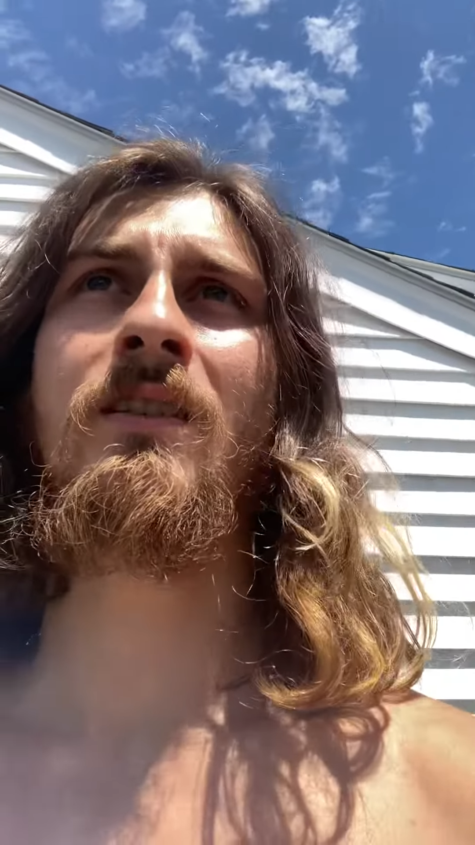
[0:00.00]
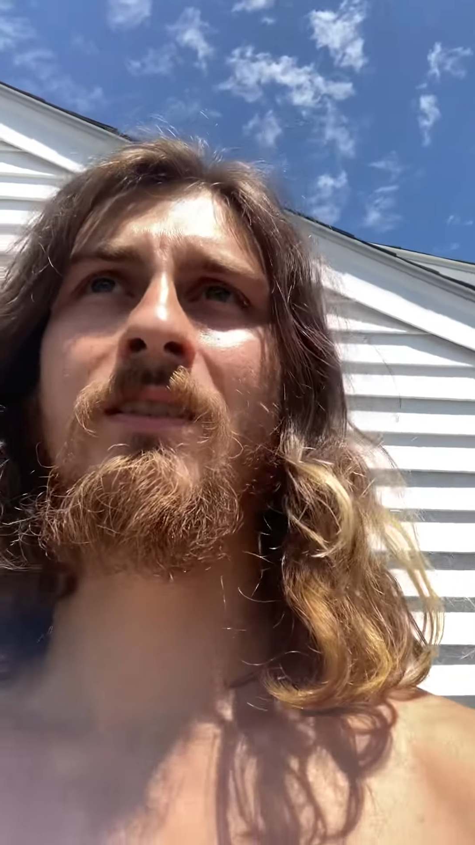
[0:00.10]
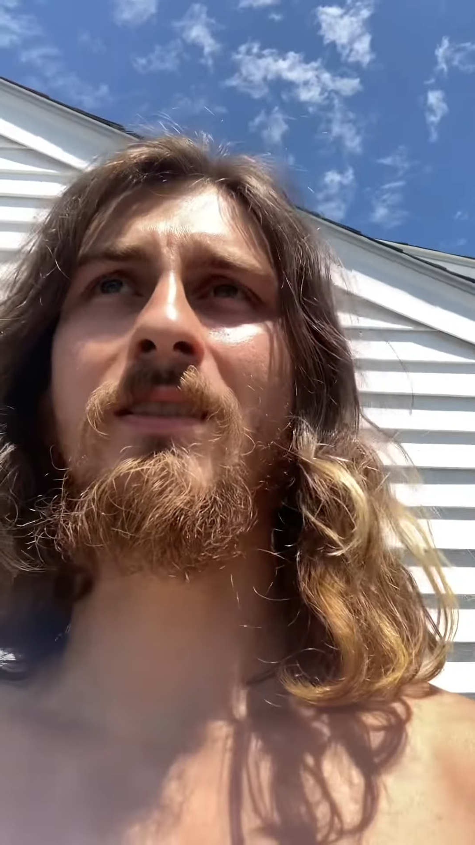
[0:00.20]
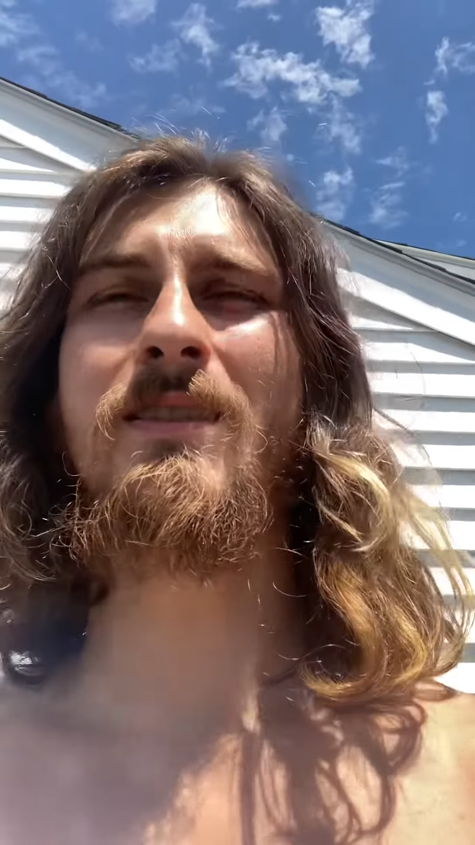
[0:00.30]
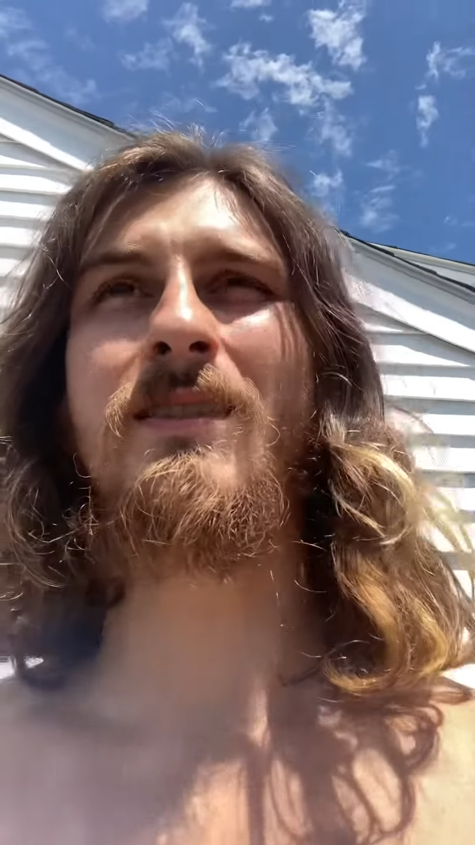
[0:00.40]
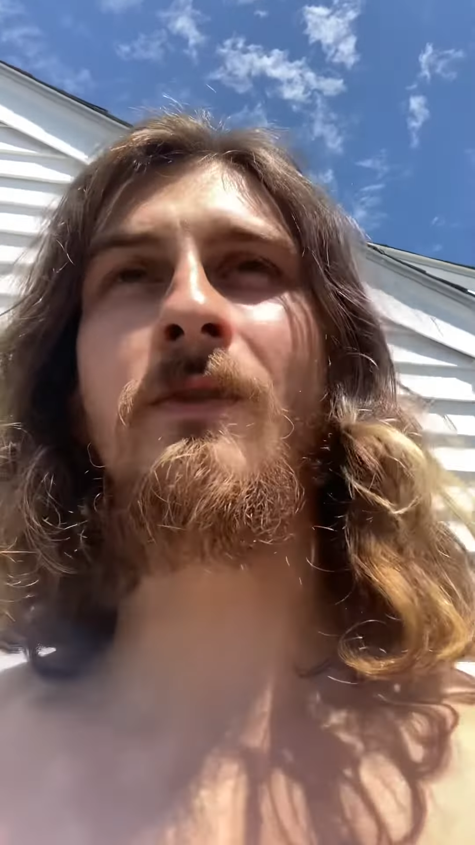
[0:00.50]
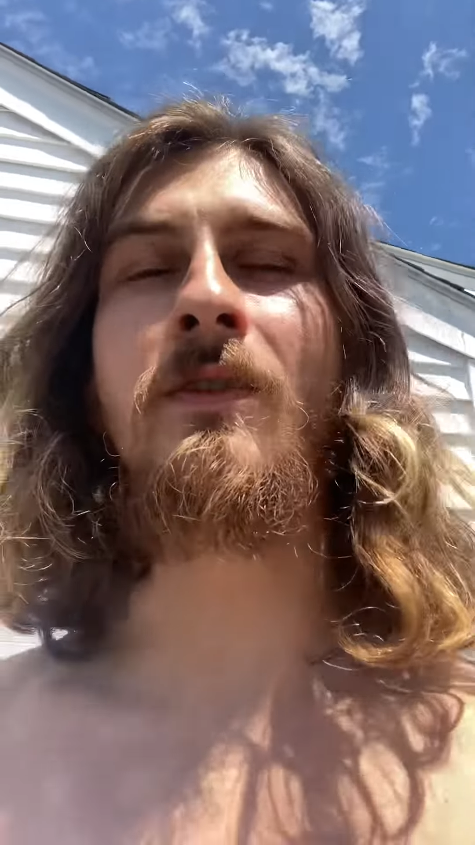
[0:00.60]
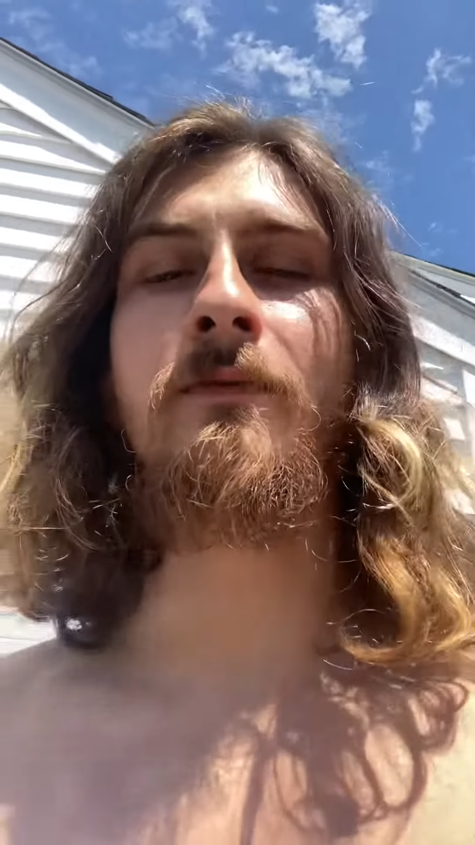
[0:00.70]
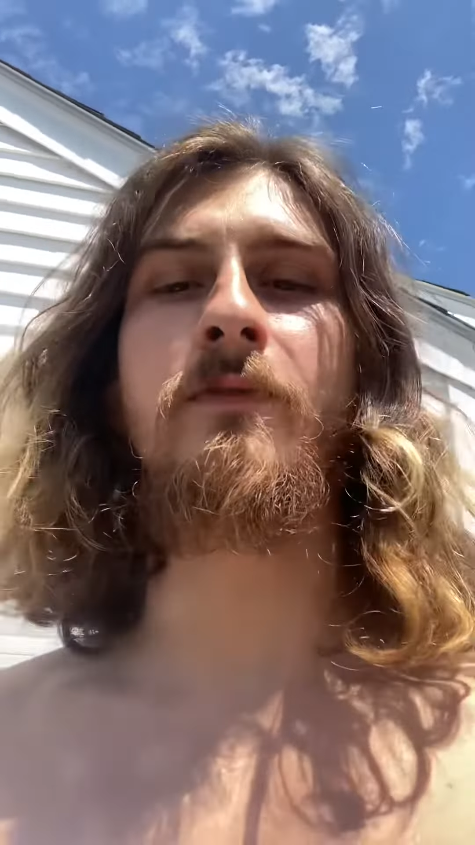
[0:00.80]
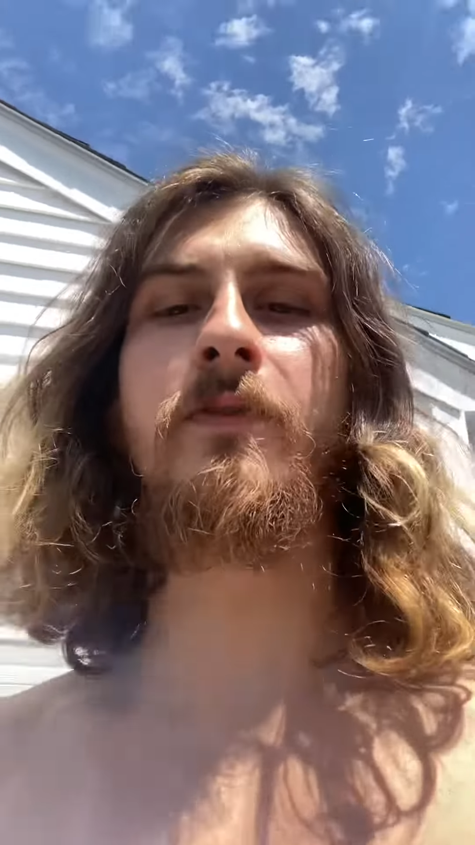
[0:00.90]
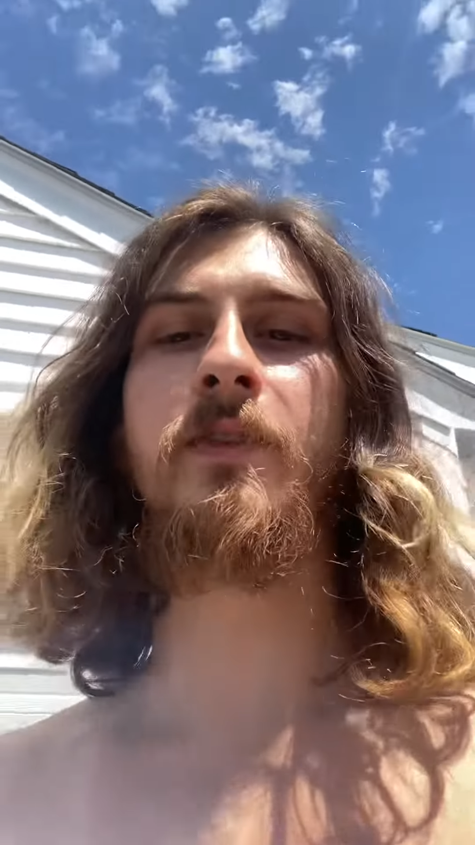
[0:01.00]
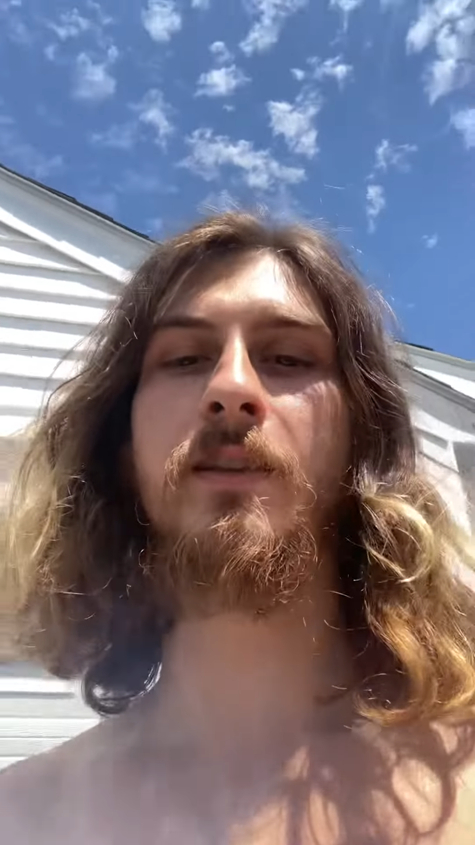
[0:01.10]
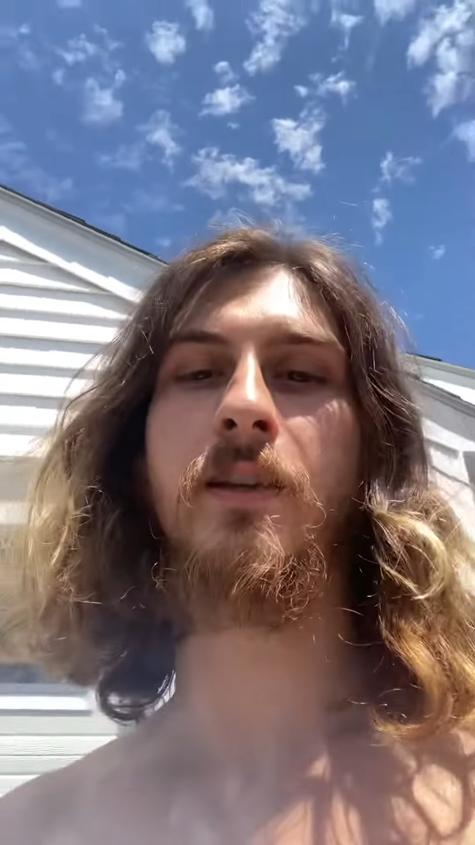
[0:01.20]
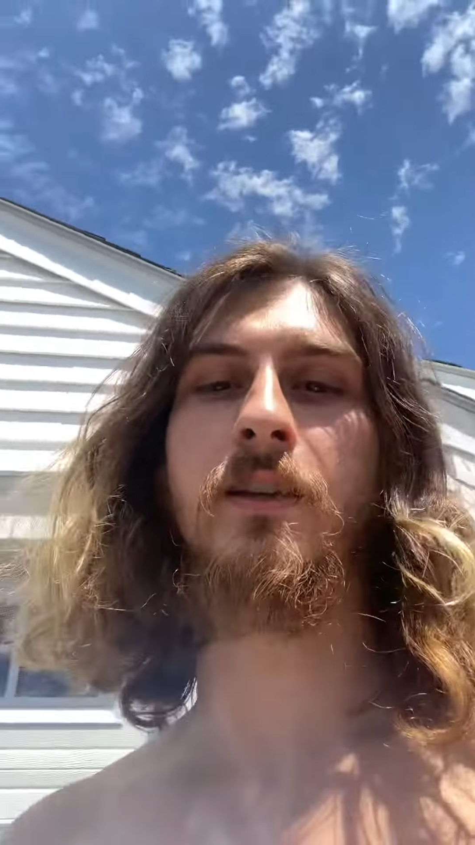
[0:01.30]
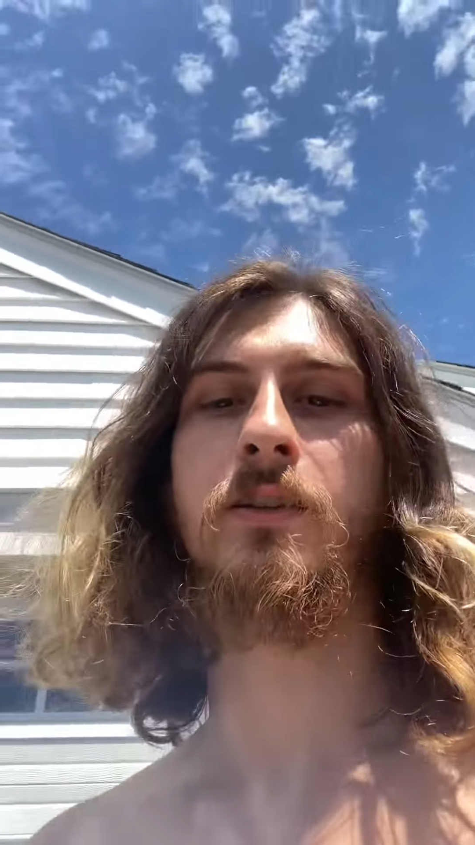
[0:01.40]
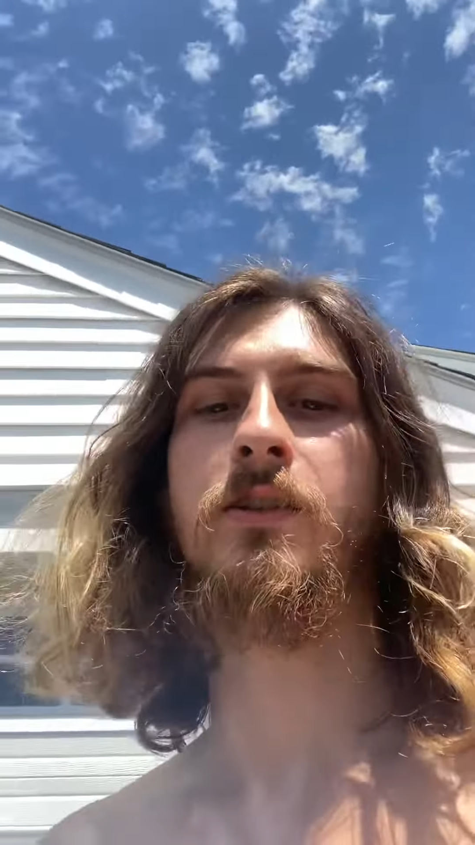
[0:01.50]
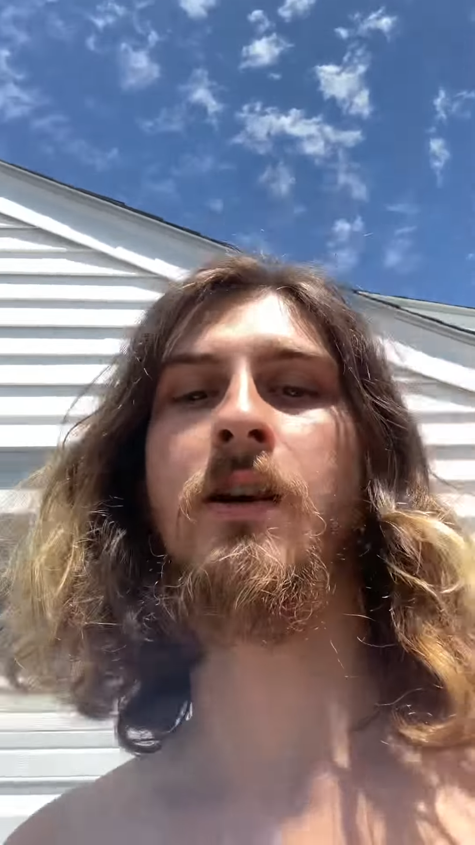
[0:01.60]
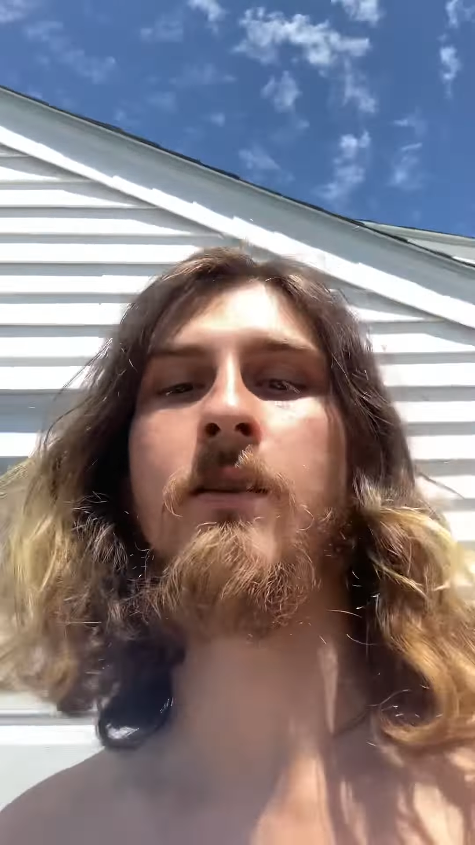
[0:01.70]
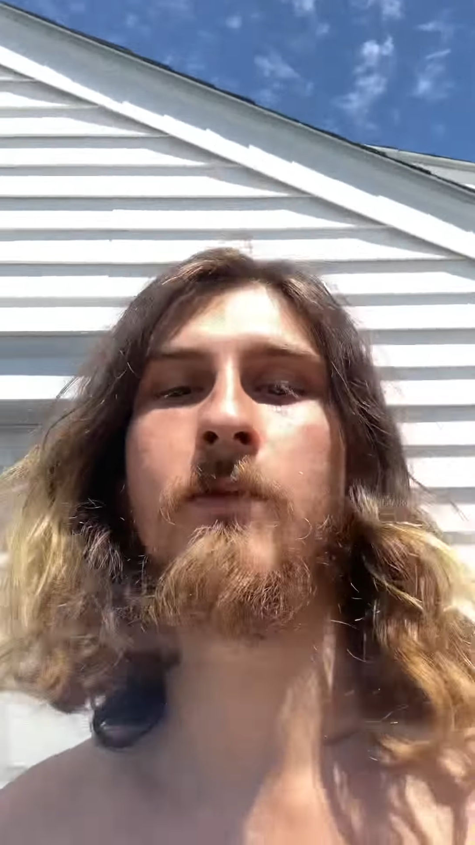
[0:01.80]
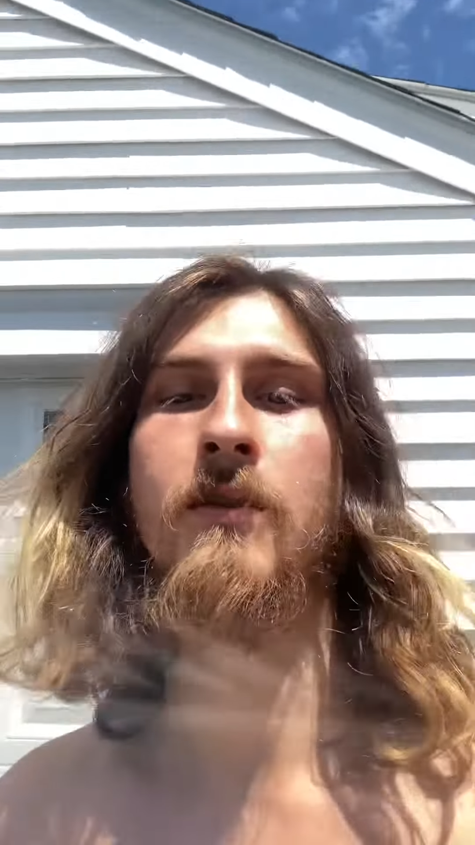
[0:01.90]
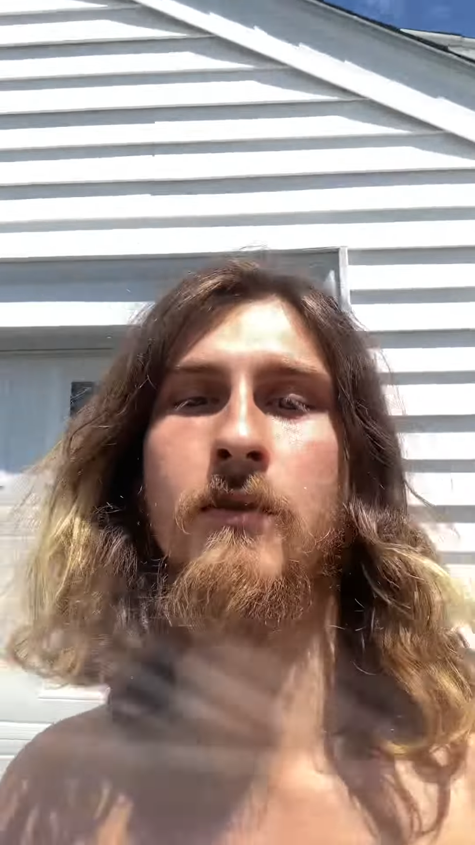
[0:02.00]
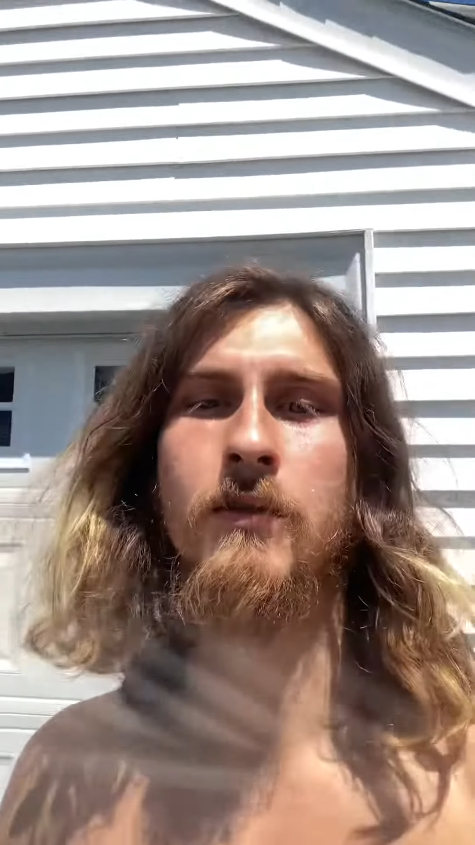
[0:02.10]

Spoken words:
this don't even feel like a job either.